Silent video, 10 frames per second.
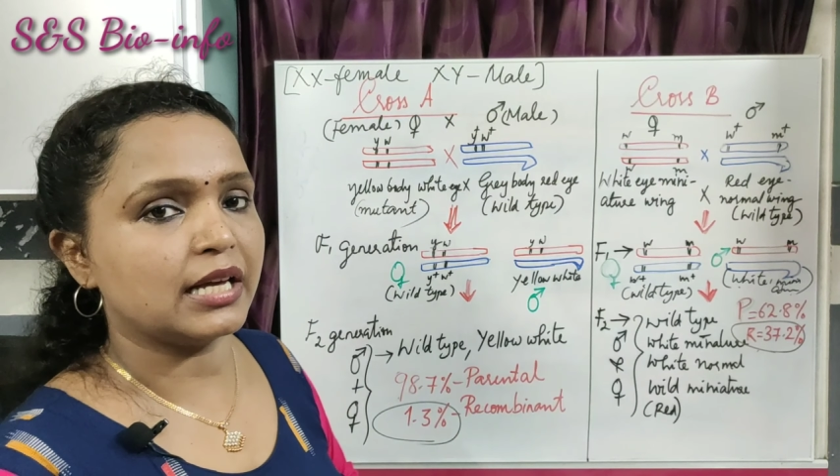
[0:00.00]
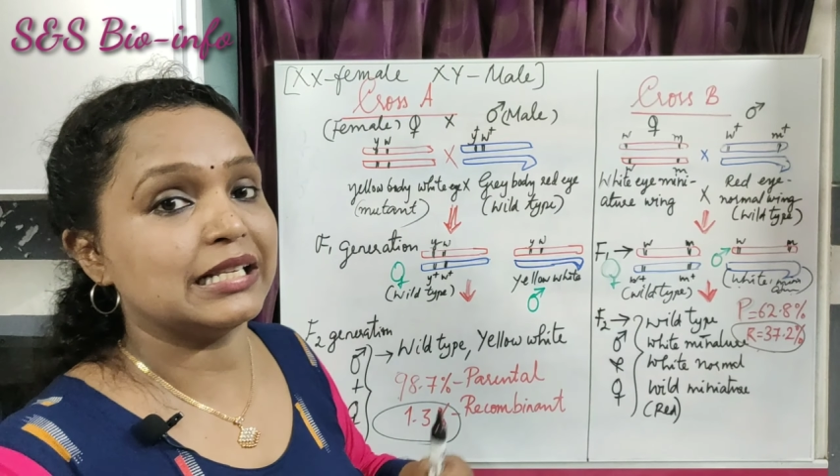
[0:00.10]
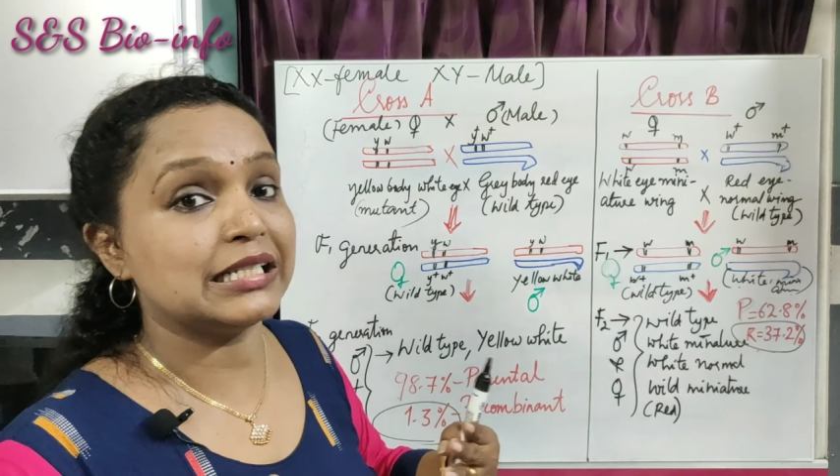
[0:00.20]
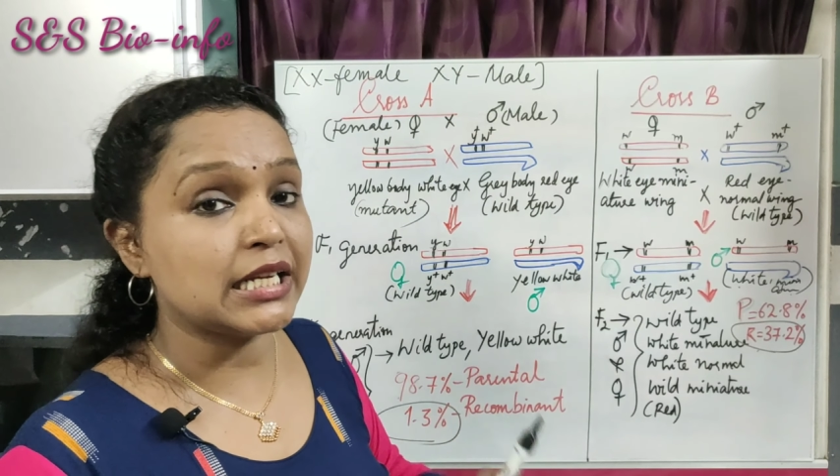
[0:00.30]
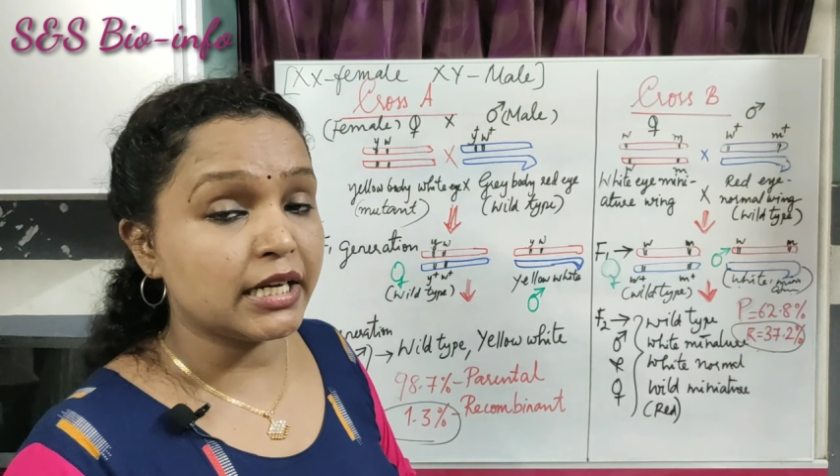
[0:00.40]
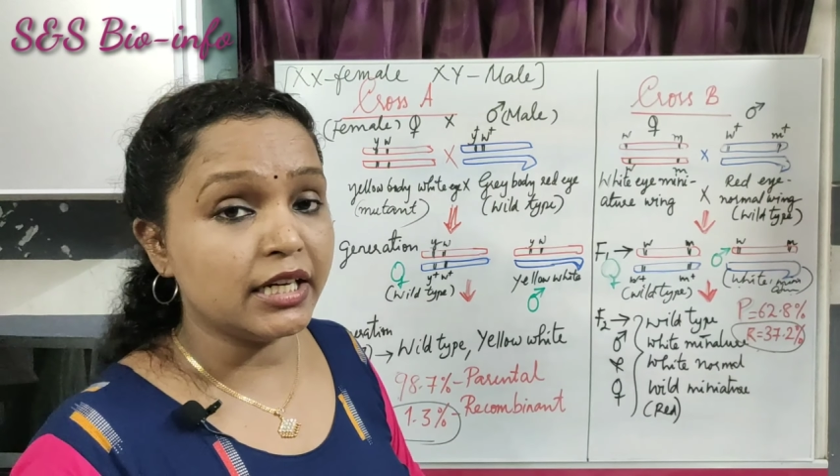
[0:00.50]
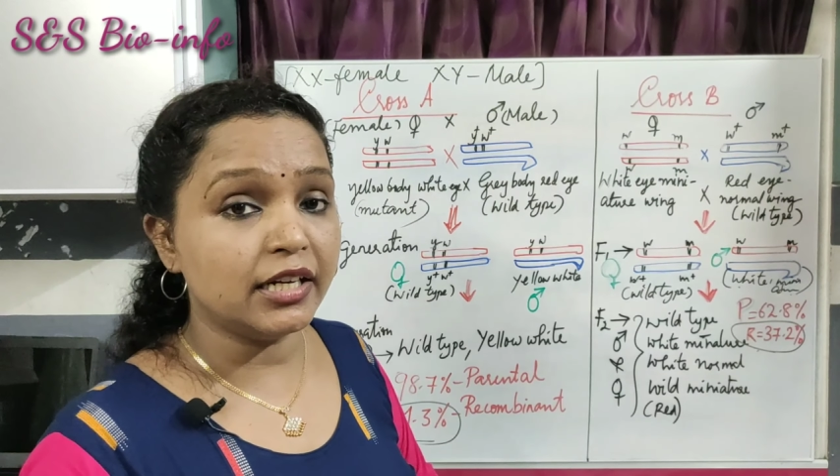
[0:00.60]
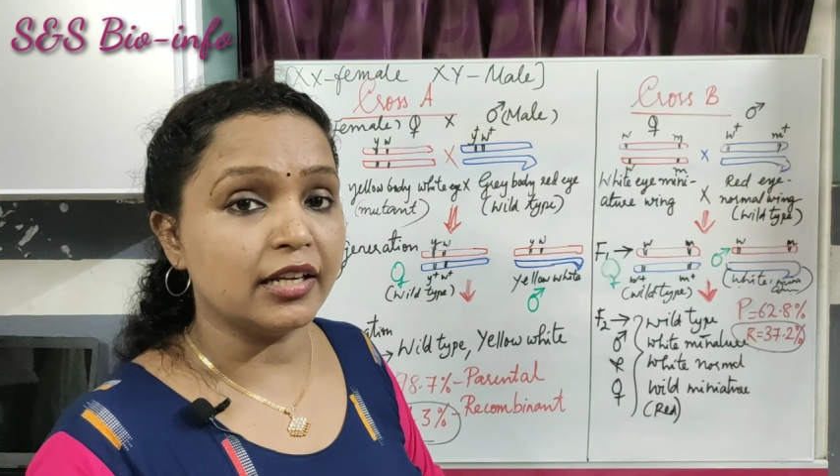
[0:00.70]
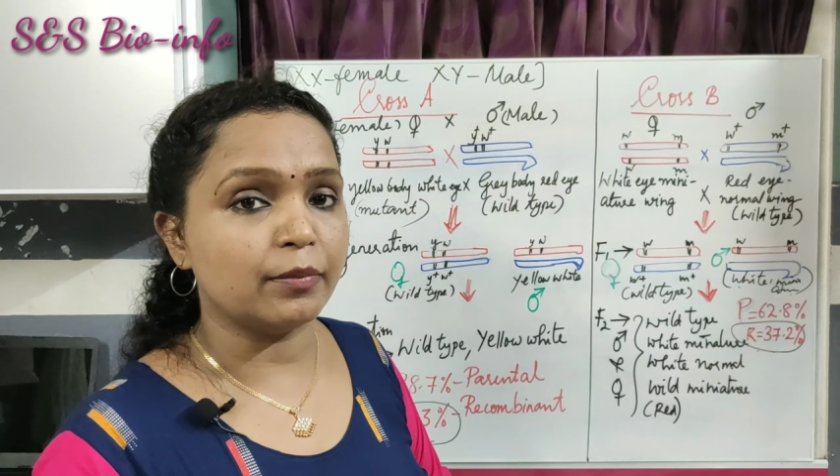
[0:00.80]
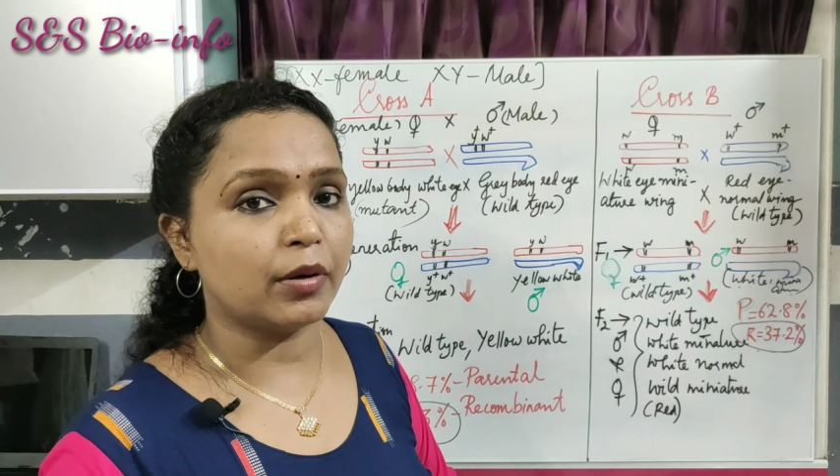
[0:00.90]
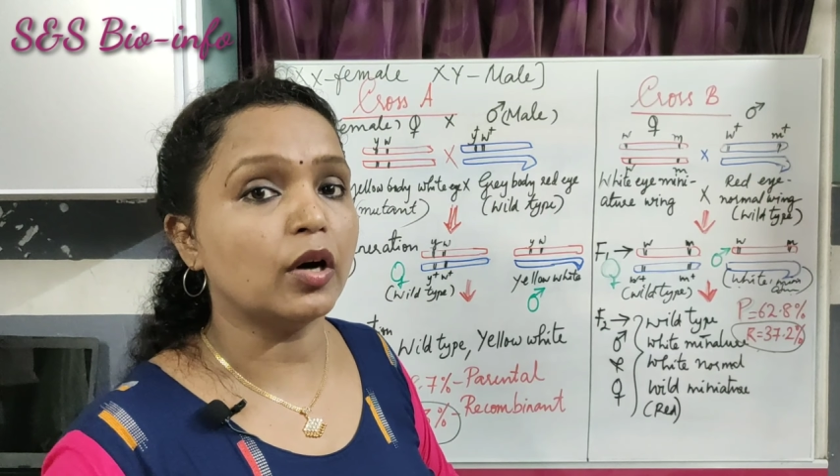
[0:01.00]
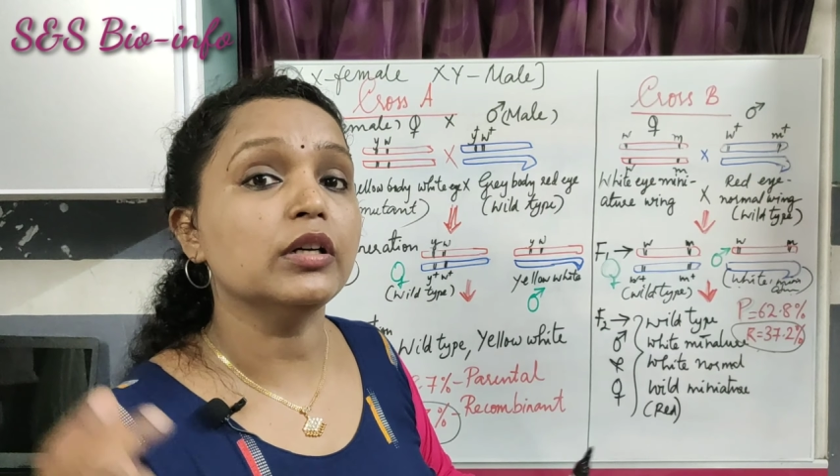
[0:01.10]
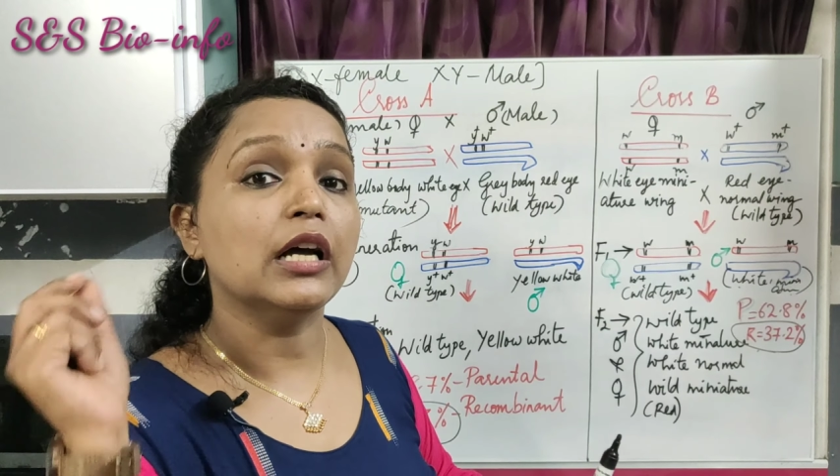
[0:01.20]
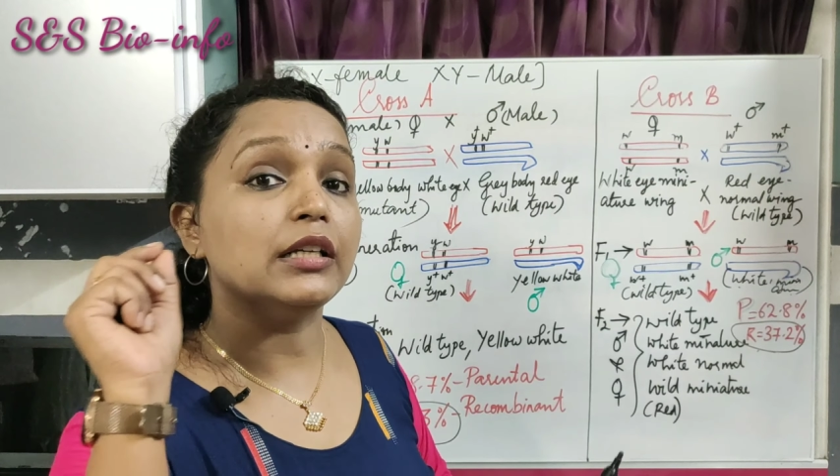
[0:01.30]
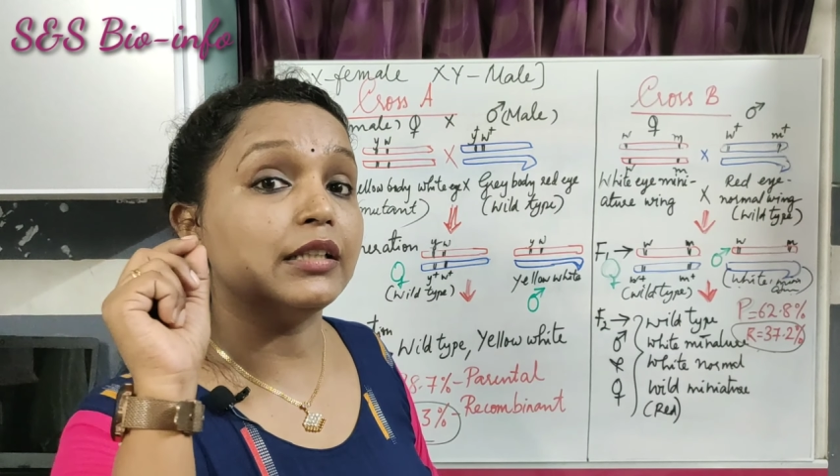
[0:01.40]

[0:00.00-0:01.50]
and studied about